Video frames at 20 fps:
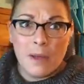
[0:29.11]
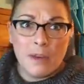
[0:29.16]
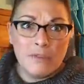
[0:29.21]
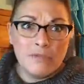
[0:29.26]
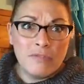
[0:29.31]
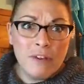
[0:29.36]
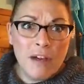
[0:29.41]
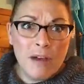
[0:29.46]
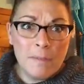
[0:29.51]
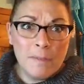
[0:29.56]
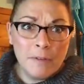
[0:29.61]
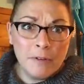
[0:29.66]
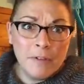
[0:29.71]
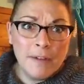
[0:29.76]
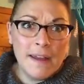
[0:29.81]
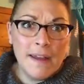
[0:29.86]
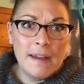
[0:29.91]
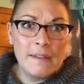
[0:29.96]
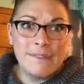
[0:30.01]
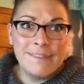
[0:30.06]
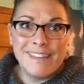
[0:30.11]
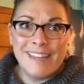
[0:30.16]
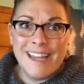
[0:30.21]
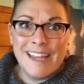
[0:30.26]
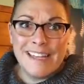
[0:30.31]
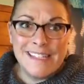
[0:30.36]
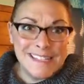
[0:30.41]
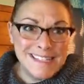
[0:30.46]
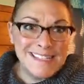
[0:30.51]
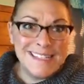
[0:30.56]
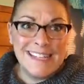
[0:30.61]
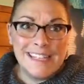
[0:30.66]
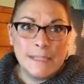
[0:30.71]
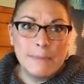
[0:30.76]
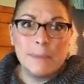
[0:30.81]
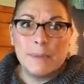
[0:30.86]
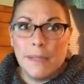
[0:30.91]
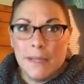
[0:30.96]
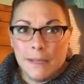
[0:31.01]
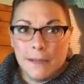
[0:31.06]
went and robbed the graves and didn't get
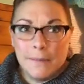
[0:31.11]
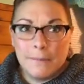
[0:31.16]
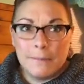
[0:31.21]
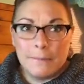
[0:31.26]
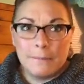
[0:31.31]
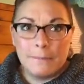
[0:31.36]
the plague.